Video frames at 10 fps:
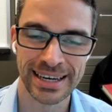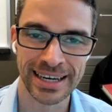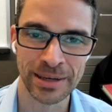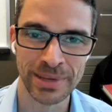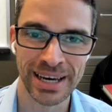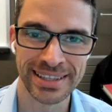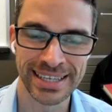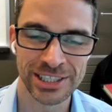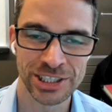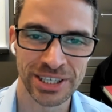on the
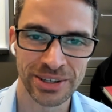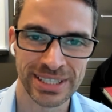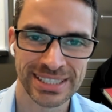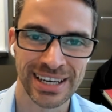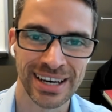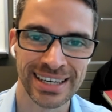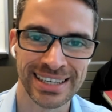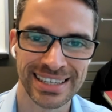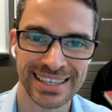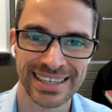engineering
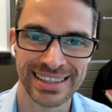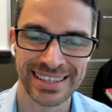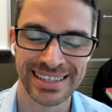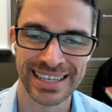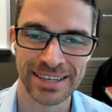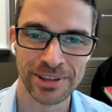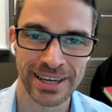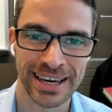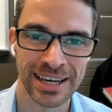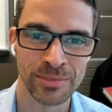side at the Naval
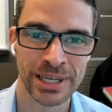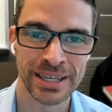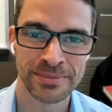Academy?